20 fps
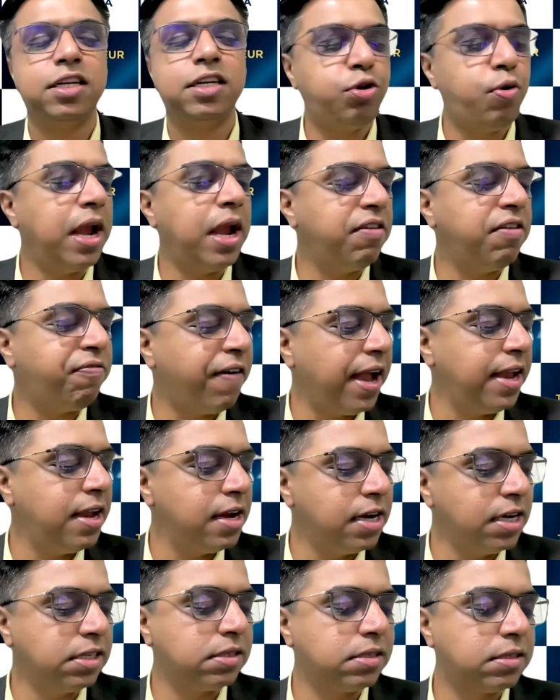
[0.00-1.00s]
25
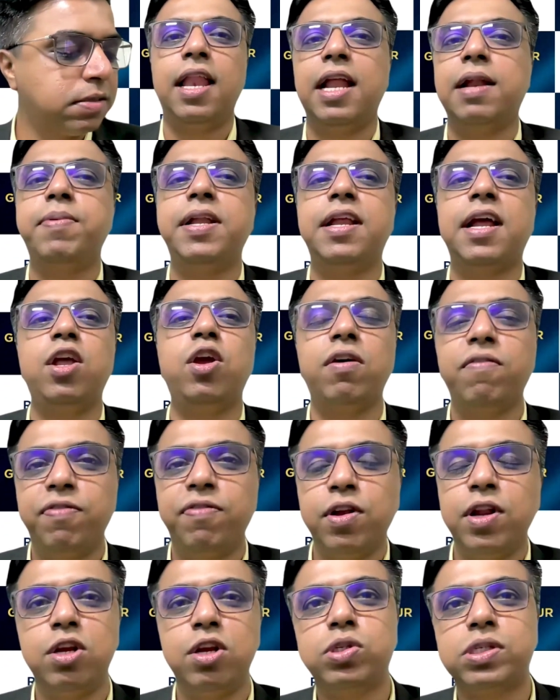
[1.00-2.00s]
years, let me tell you, if
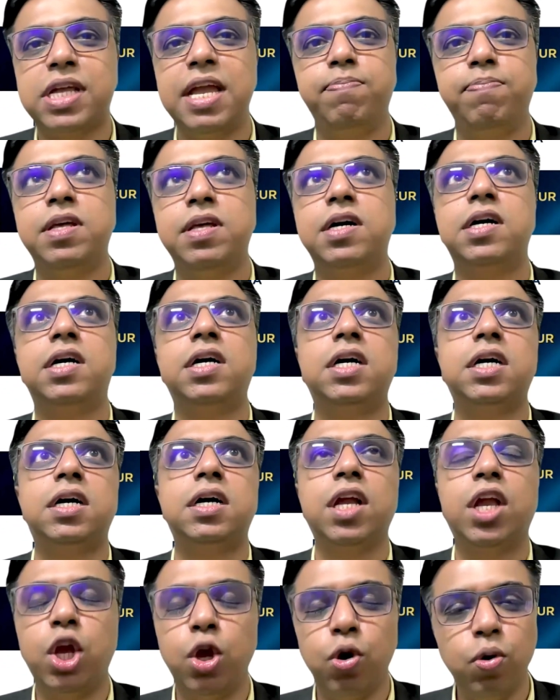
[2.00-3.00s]
you need to skip
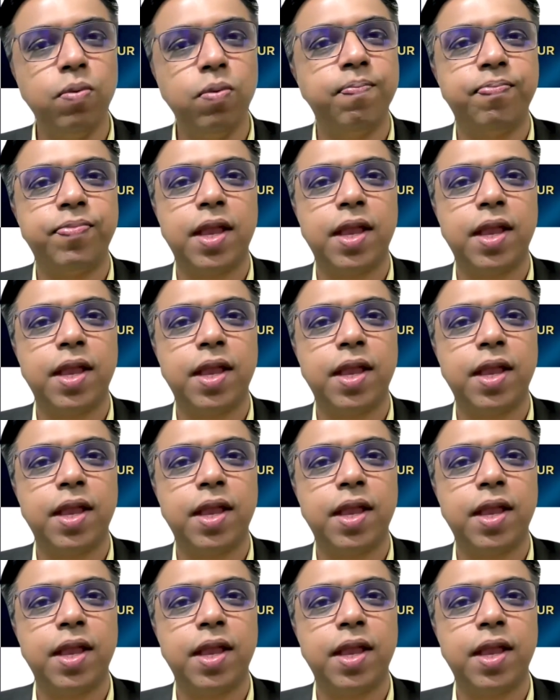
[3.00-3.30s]
the cube,